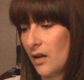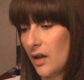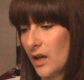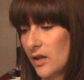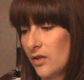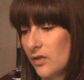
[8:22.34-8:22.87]

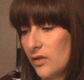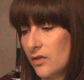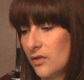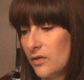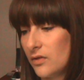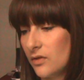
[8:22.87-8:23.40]

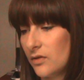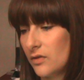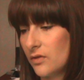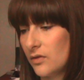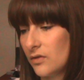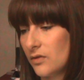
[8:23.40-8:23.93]

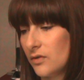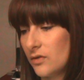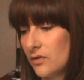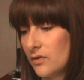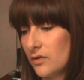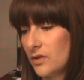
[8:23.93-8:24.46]

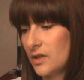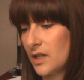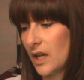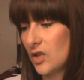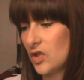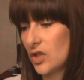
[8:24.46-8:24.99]

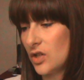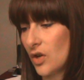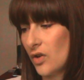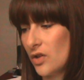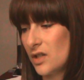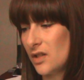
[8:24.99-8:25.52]
agglutination
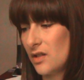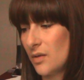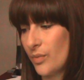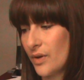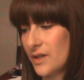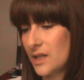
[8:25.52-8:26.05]
noted. The
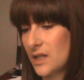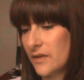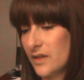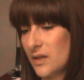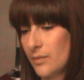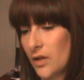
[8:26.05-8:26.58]
presence of
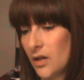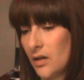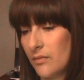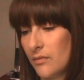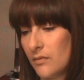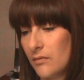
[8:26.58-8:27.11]

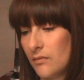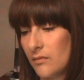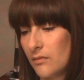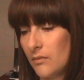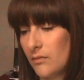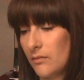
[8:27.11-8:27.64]
sperm
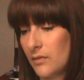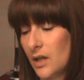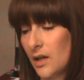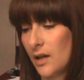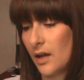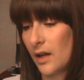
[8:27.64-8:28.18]

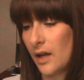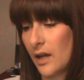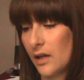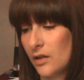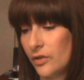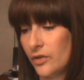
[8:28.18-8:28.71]

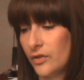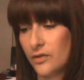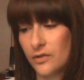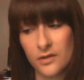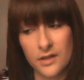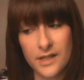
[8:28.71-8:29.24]

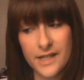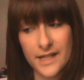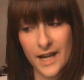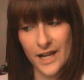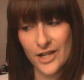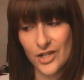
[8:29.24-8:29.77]

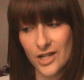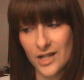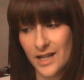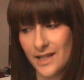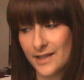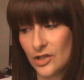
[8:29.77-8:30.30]

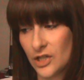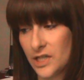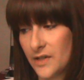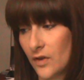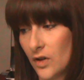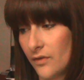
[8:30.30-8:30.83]
agglutination is
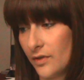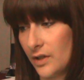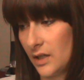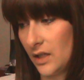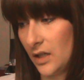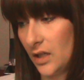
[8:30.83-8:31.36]
suggestive of an